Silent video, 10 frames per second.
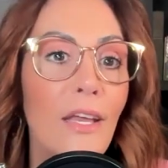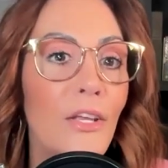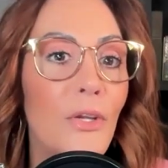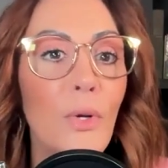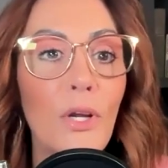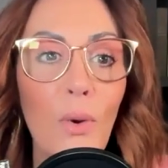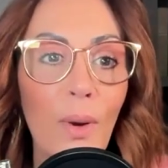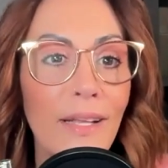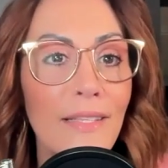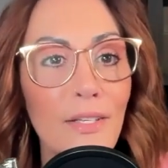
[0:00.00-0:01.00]
You're
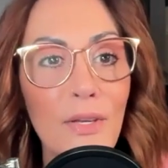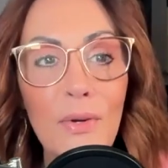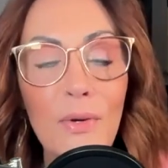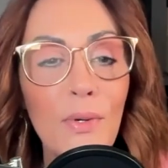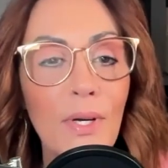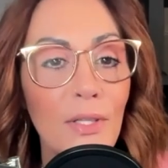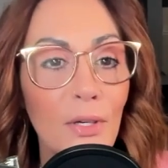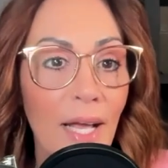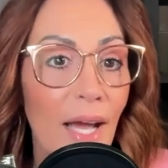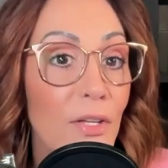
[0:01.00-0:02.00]
going to
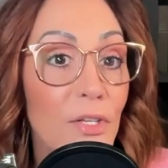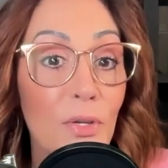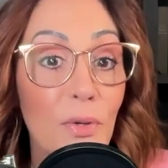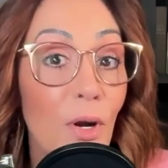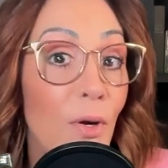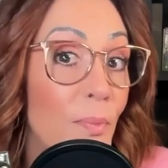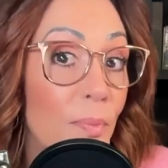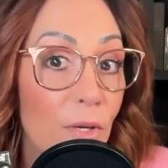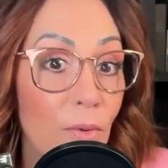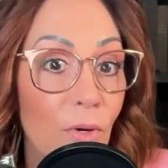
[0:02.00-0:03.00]
learn how to do your own
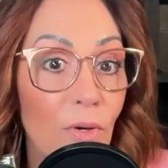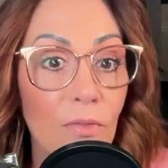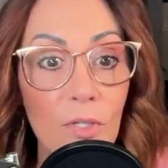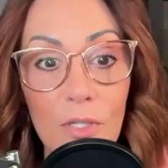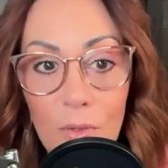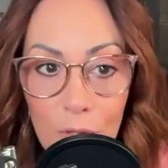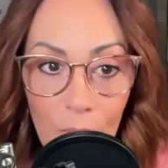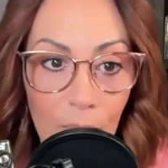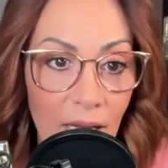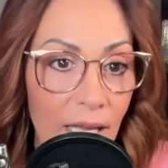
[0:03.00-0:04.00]
B-roll for social
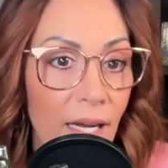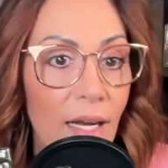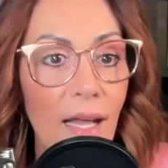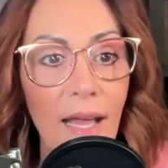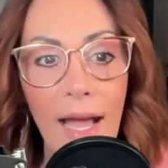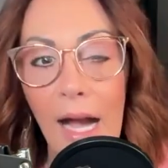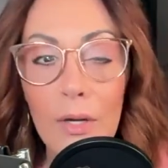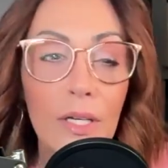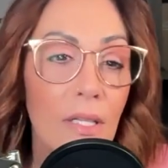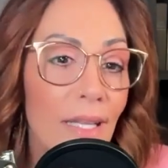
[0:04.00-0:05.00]
media, how
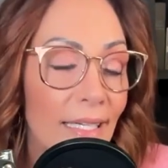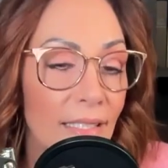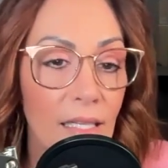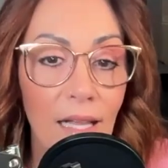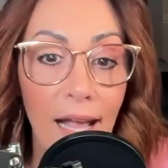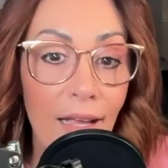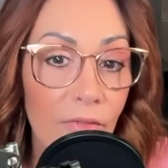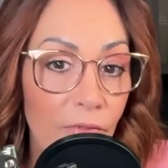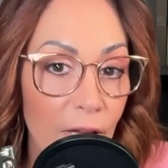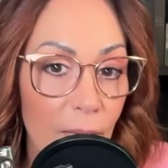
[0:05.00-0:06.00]
to collect client
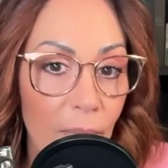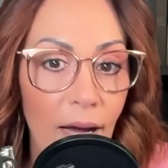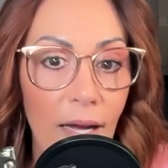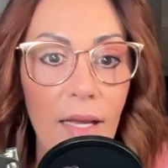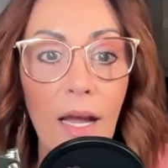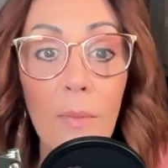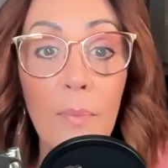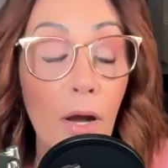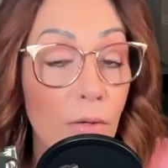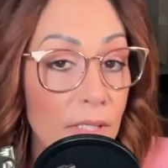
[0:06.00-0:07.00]
feedback, a
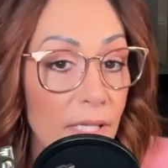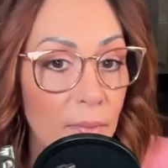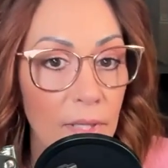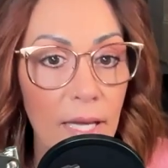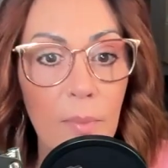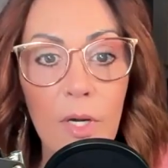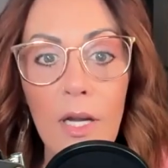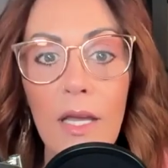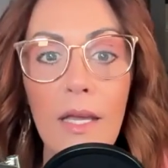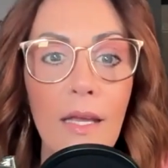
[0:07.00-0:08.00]
posing playbook,